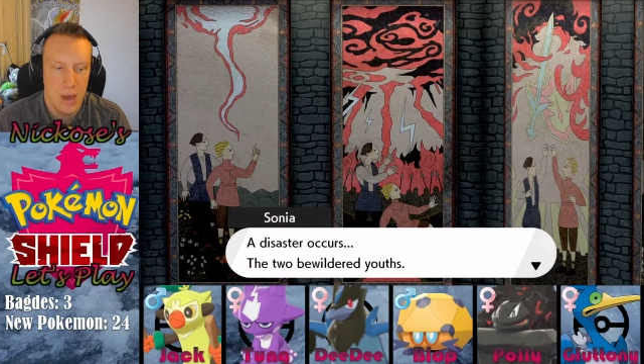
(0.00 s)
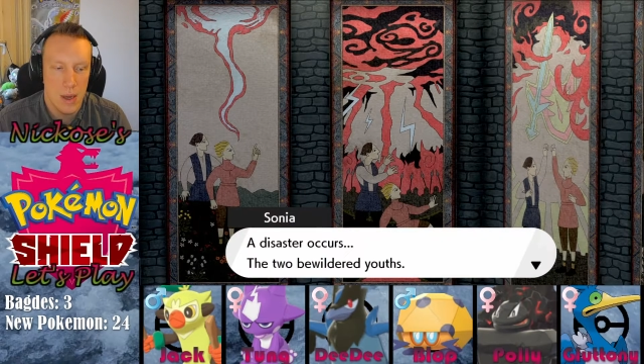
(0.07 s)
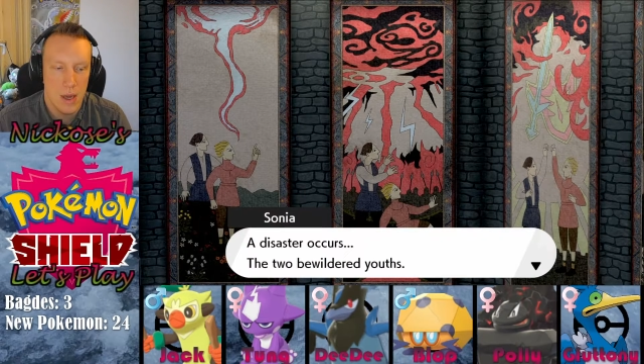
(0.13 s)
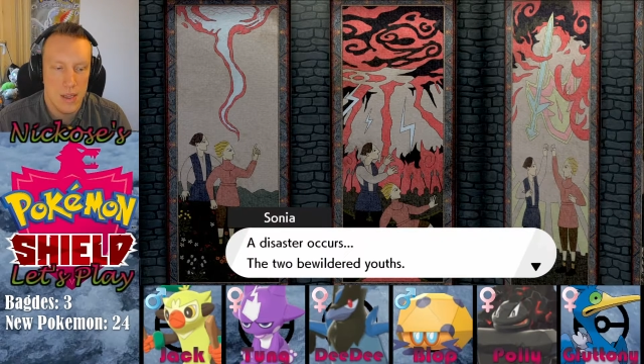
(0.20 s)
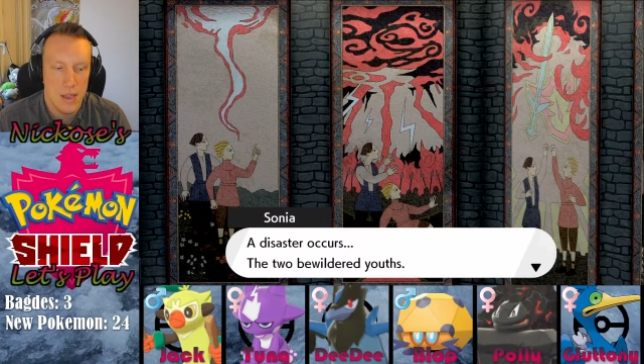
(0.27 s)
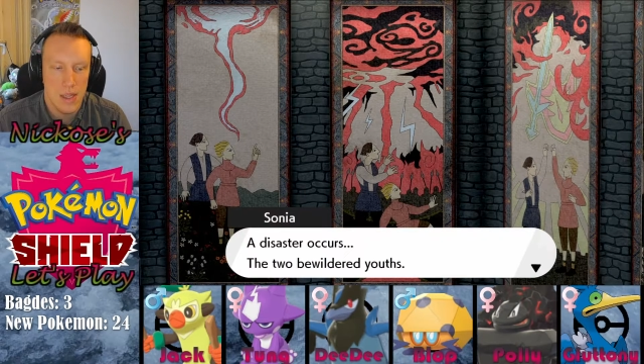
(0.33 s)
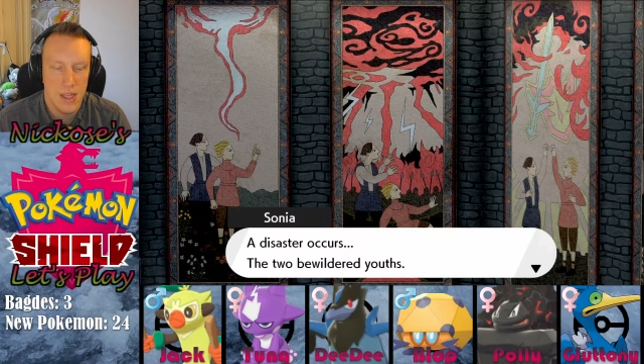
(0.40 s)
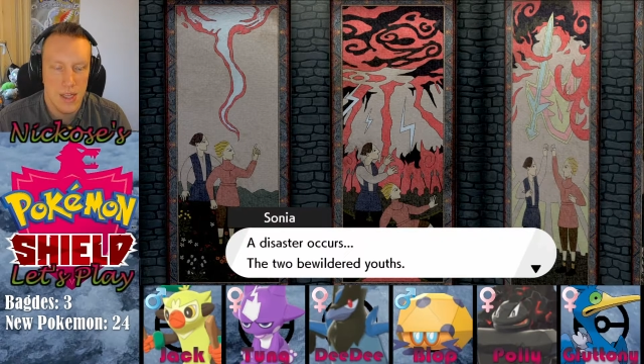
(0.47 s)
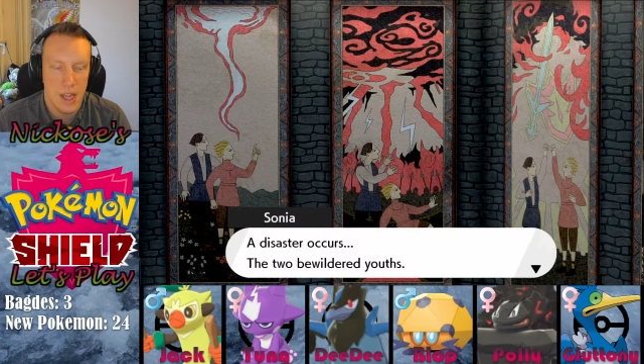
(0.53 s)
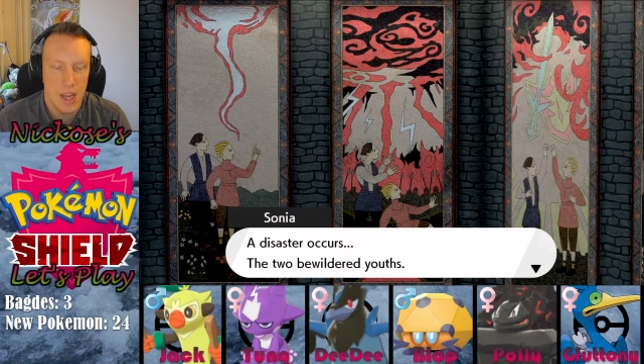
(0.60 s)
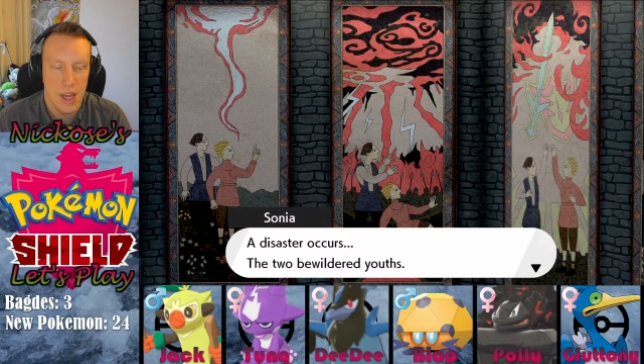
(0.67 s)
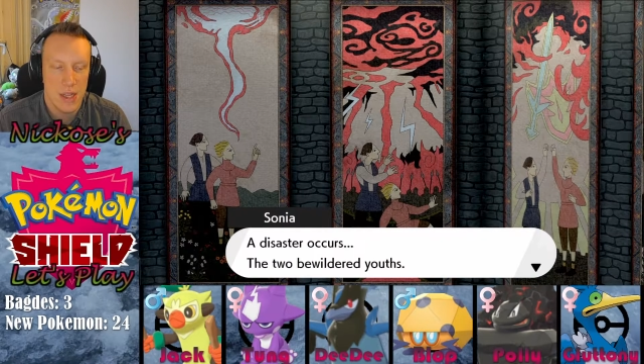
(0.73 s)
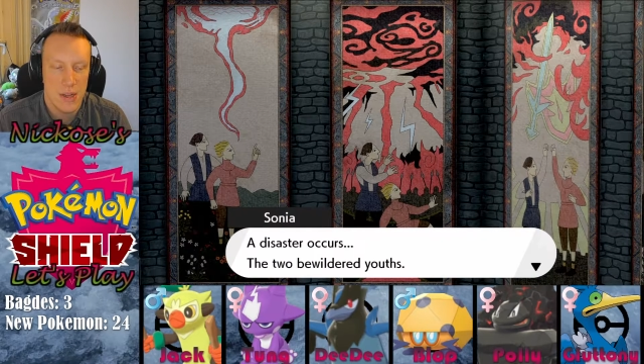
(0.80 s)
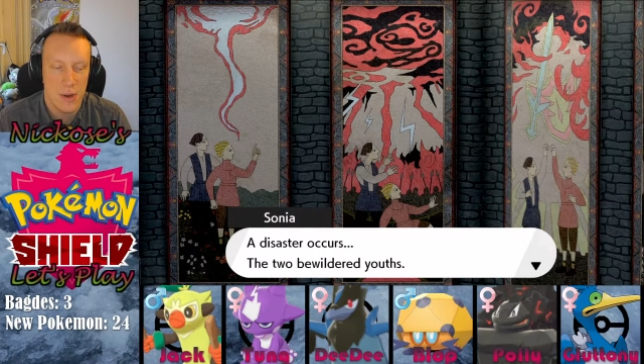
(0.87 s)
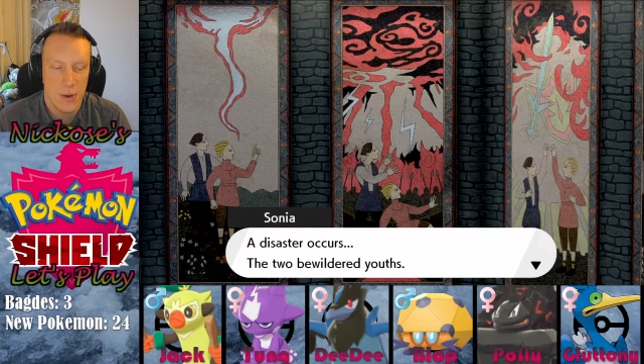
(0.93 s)
A
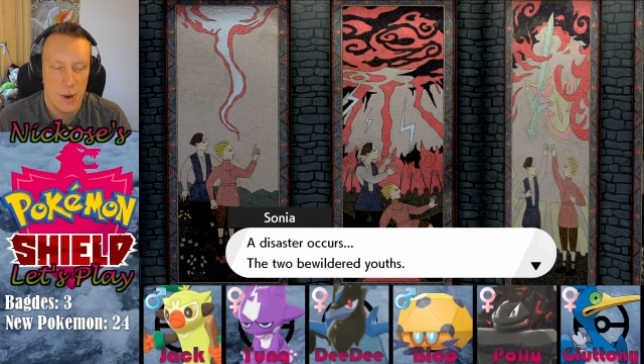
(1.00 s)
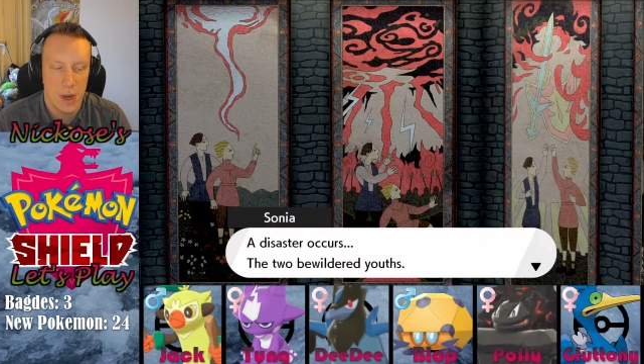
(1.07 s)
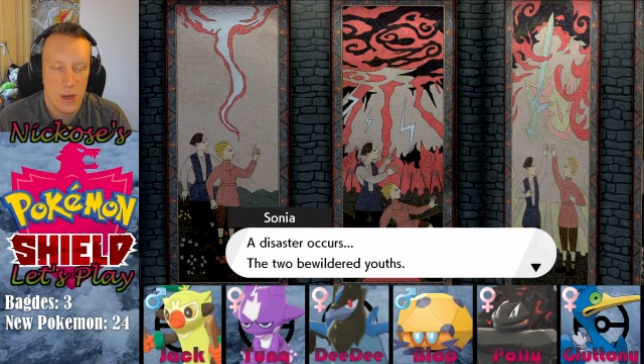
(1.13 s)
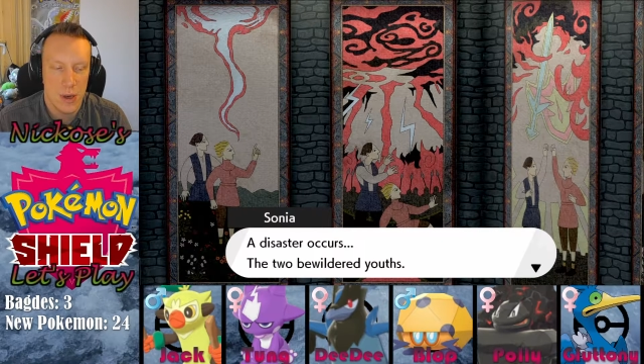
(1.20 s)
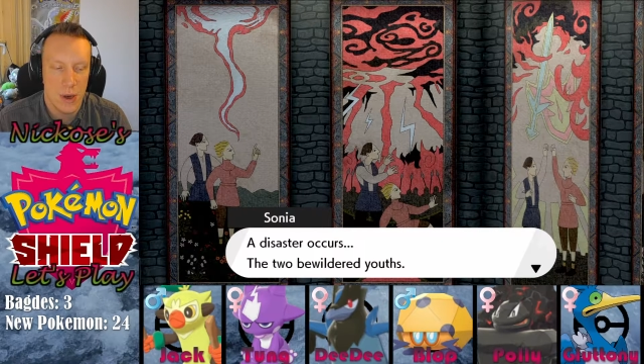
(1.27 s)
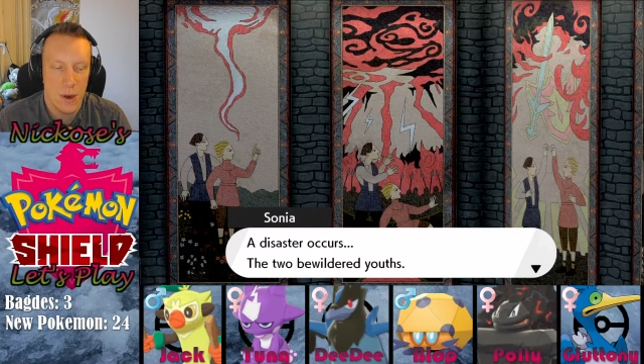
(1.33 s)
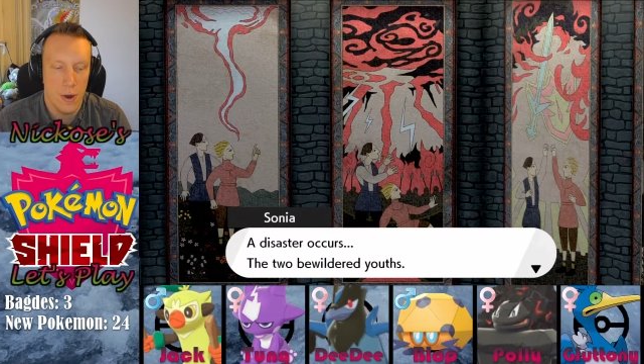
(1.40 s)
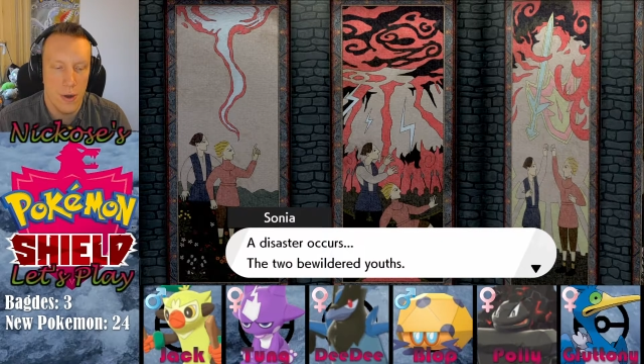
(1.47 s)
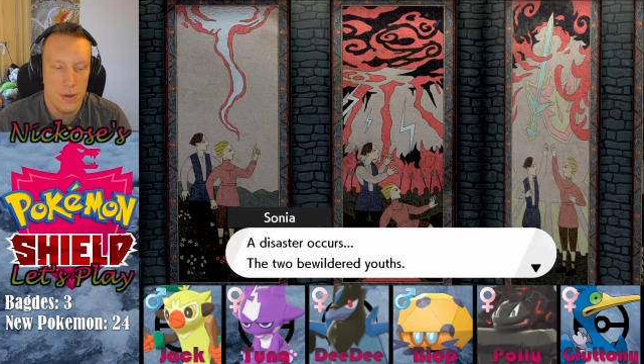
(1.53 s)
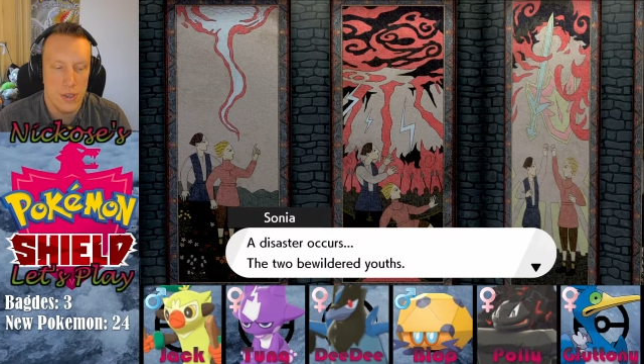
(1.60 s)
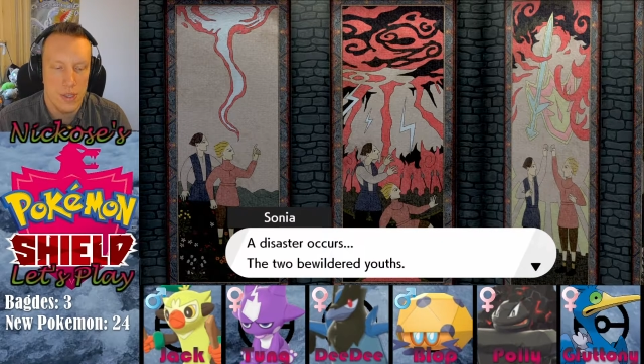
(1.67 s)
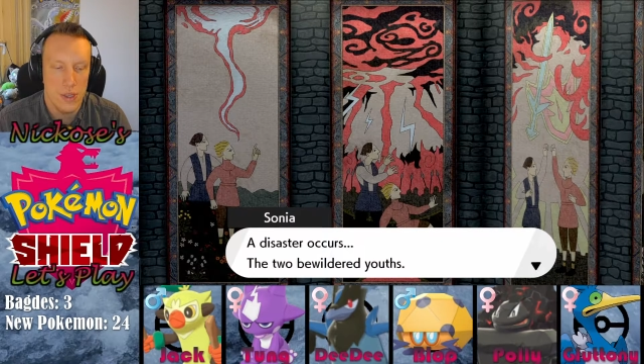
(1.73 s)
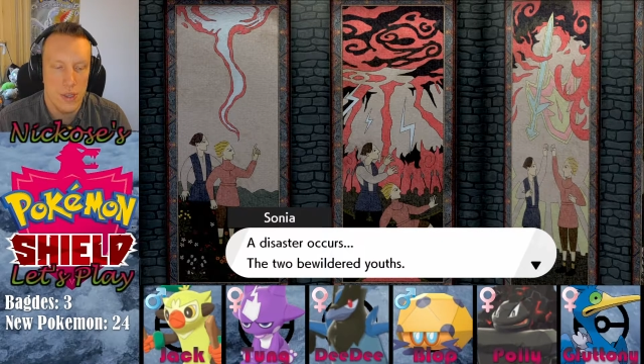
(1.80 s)
disaster occurs to